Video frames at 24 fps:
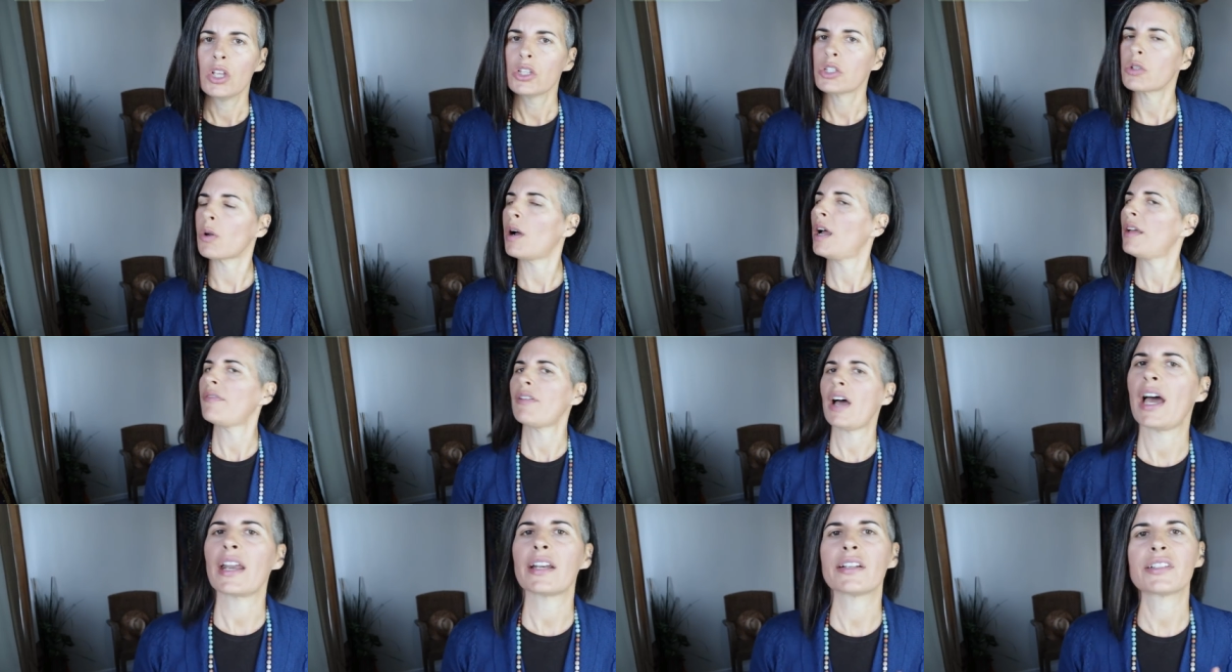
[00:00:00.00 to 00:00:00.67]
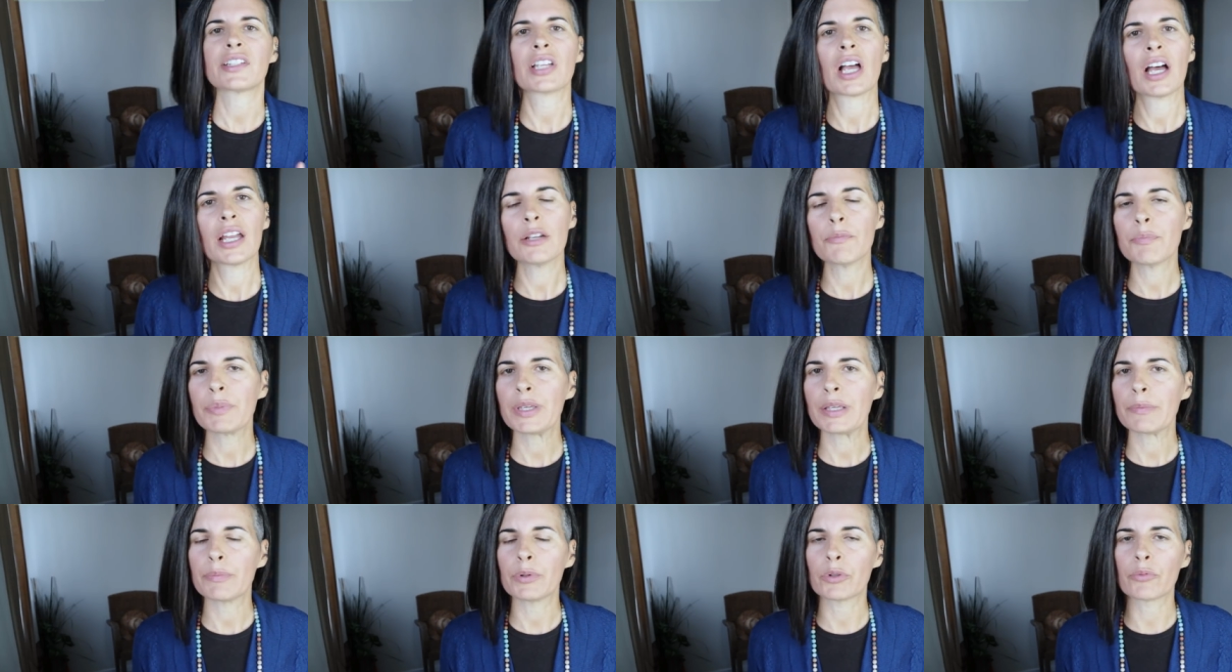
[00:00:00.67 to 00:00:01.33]
So I've had a ton
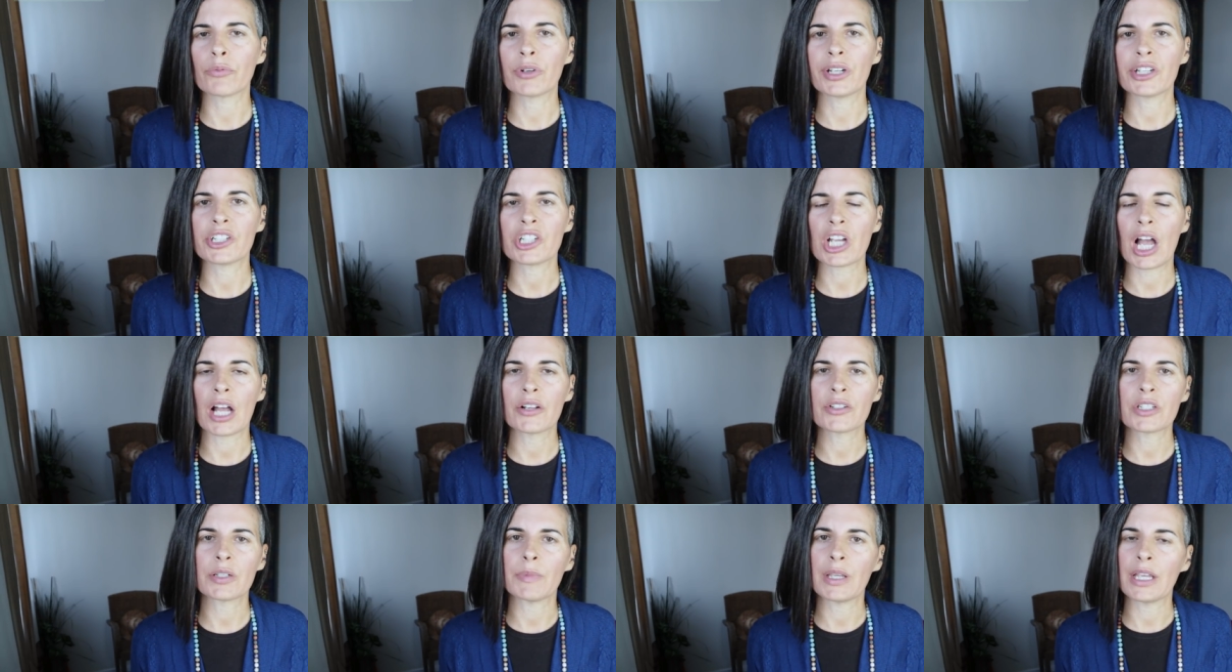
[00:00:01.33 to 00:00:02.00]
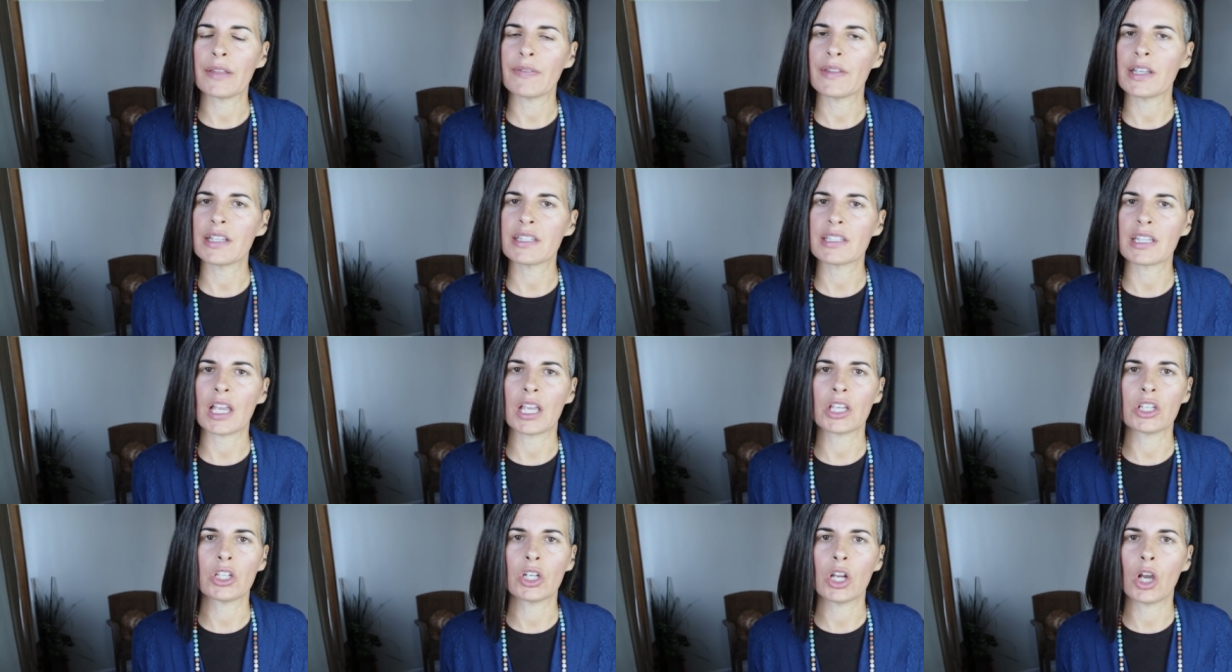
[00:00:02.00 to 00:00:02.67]
of people reach out to me and they
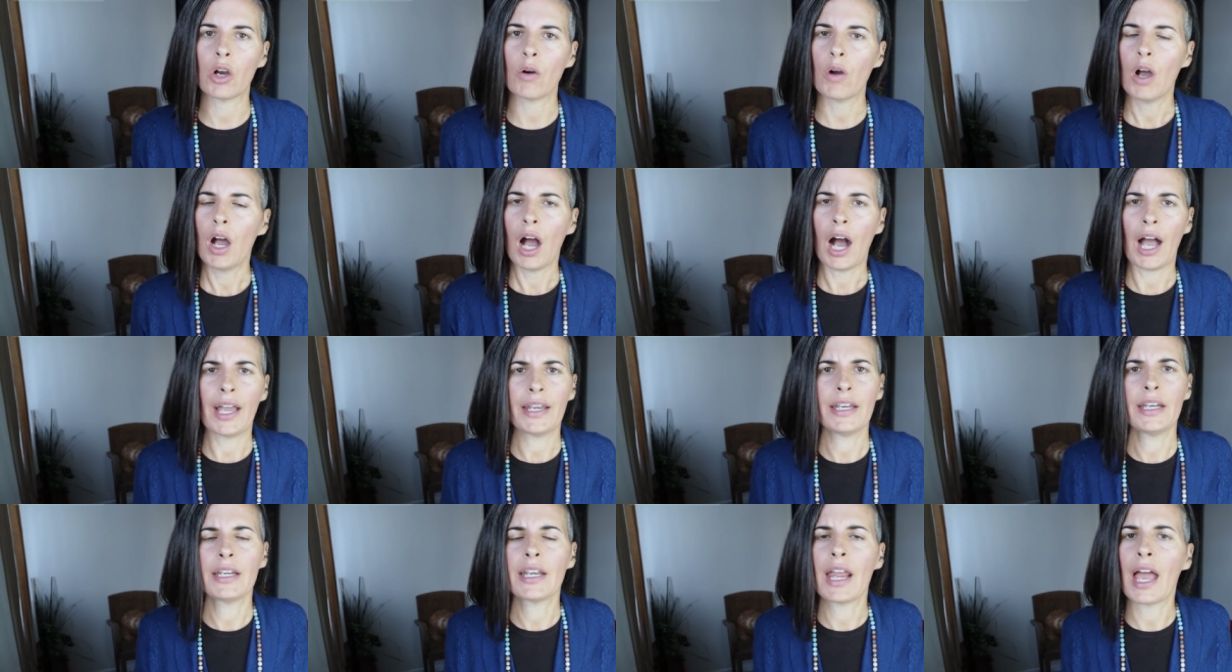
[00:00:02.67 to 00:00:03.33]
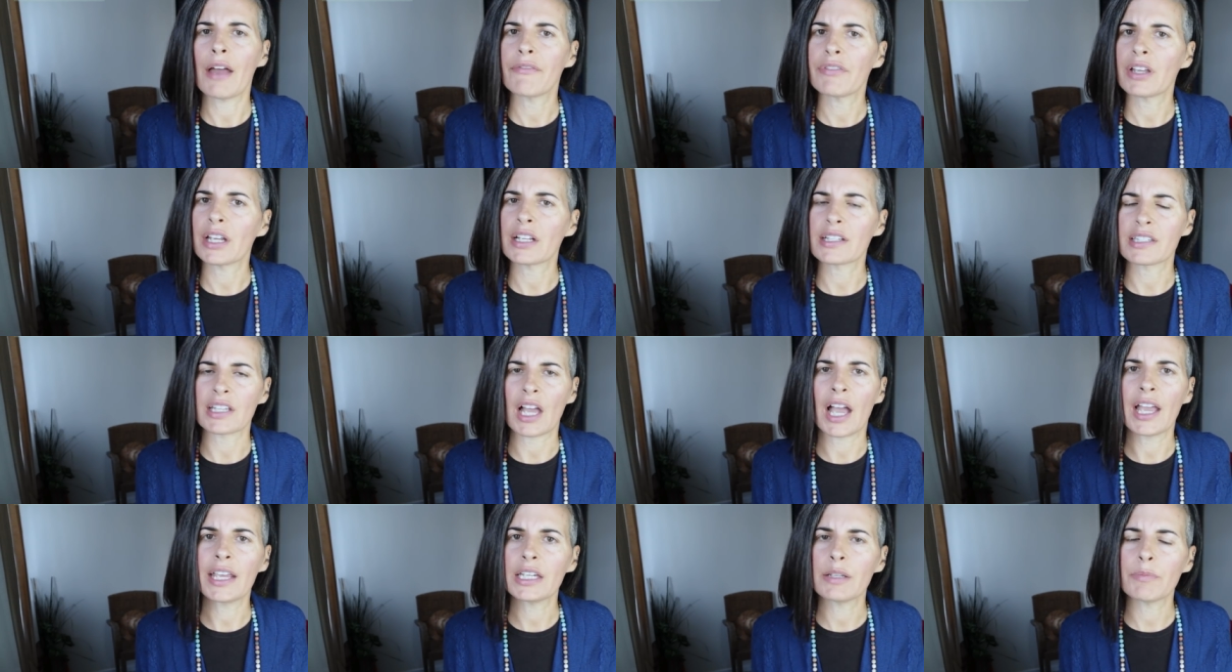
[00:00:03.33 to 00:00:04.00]
say, you know, I didn't have
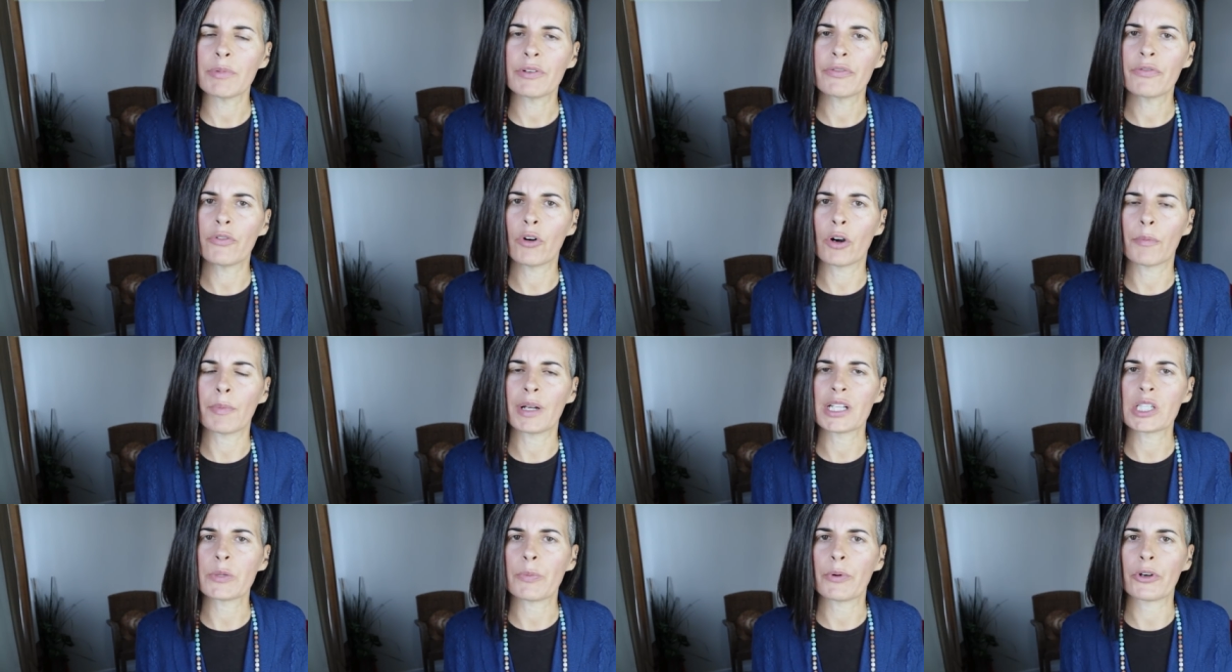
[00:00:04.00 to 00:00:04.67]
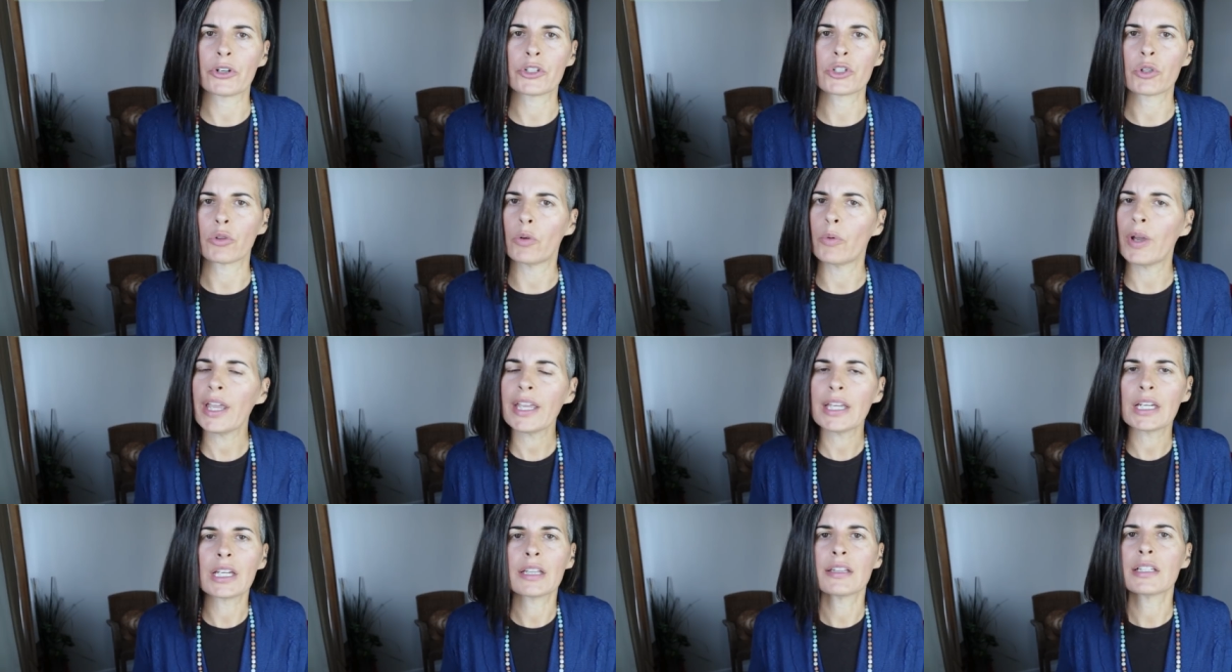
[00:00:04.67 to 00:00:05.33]
anxiety before my spiritual
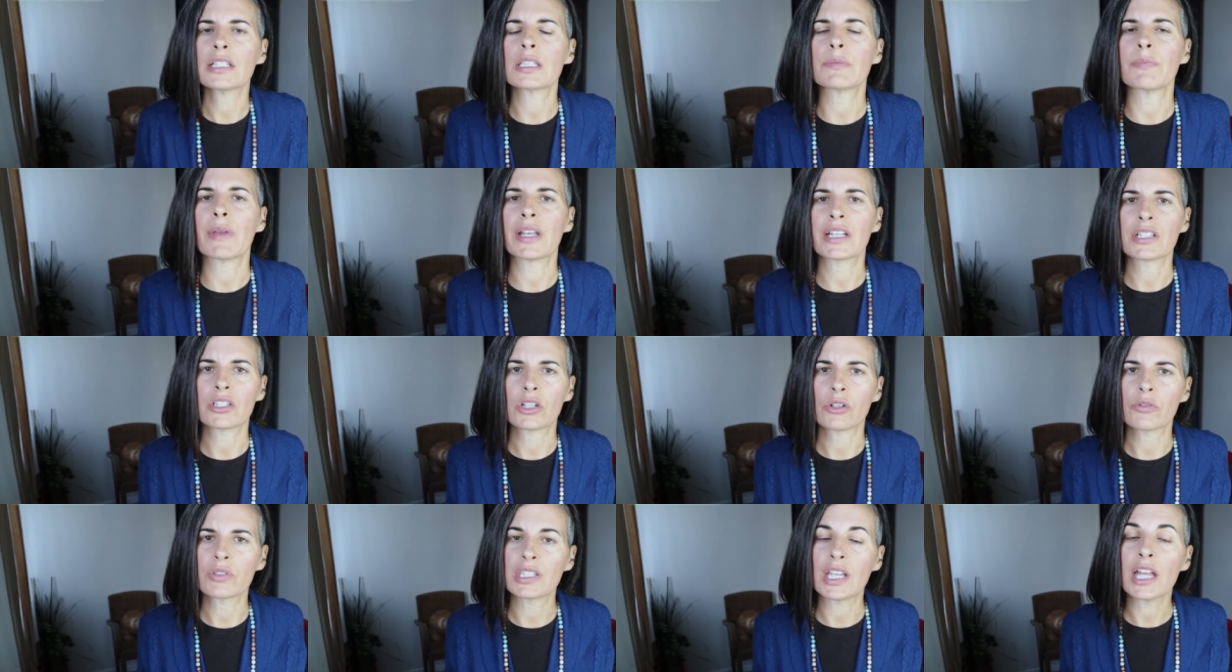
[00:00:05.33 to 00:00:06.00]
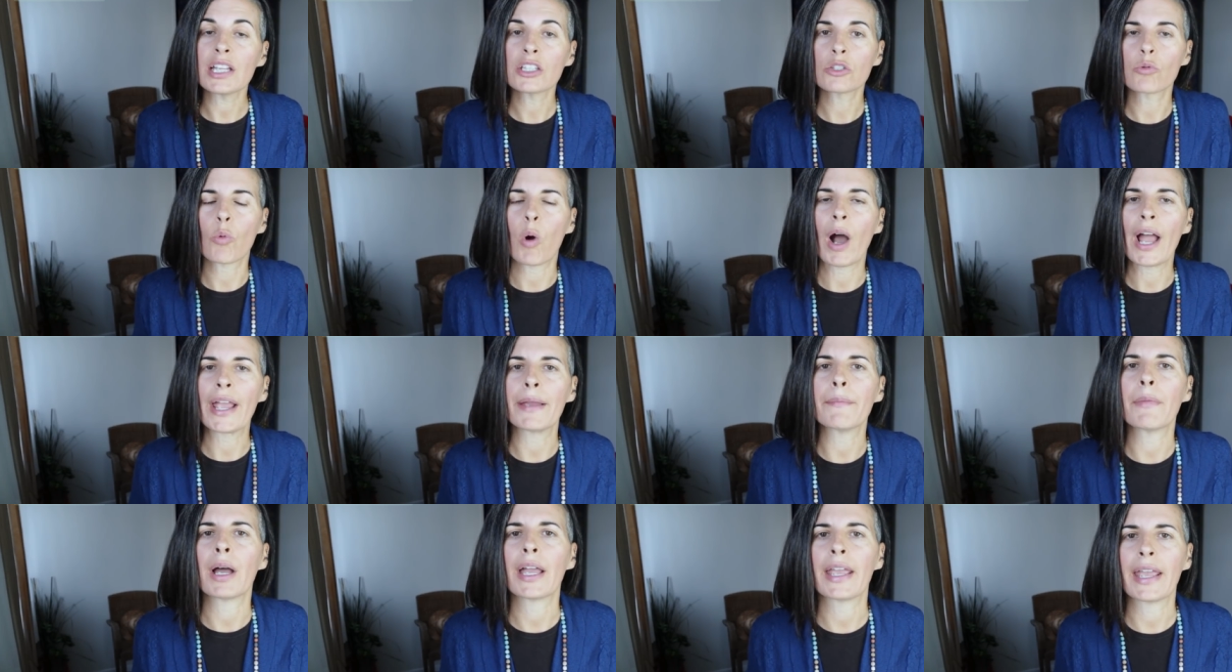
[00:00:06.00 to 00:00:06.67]
awakening. This makes no sense.
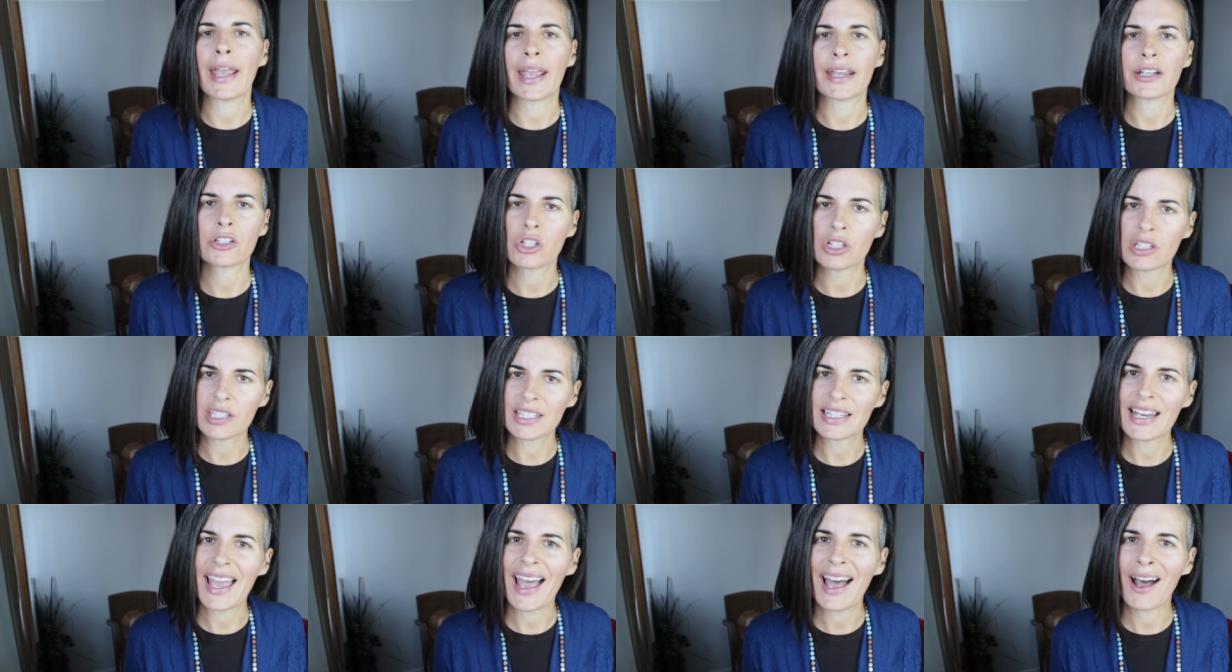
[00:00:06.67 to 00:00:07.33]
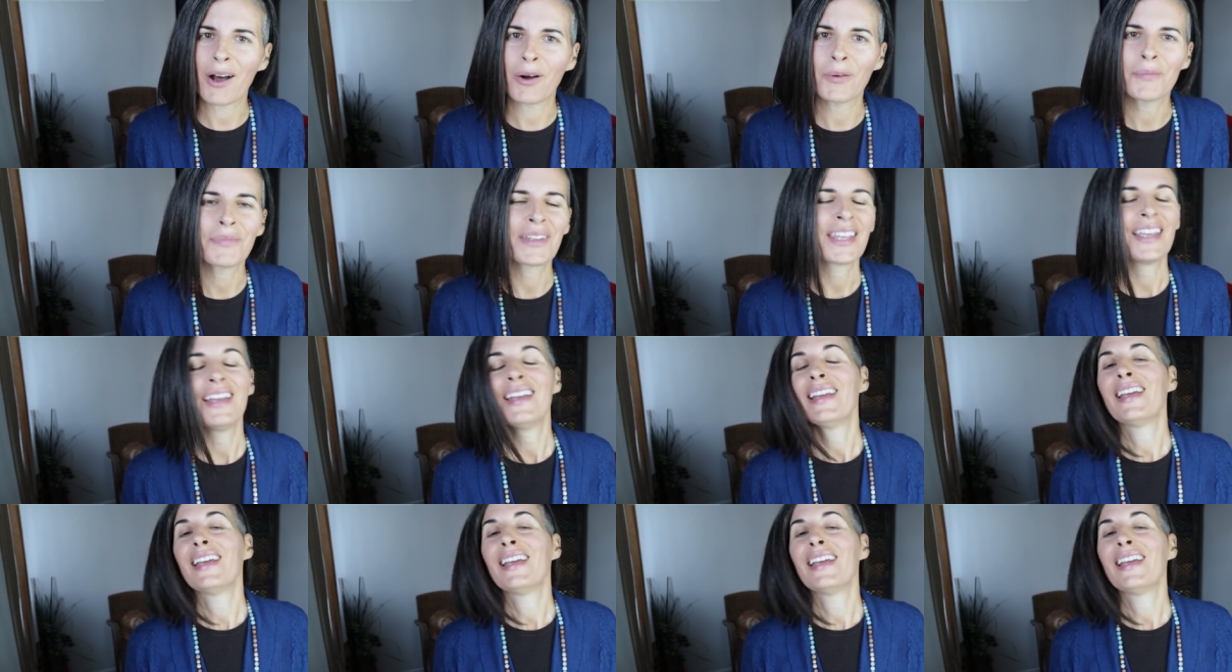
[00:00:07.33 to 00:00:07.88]
Why am I anxious now?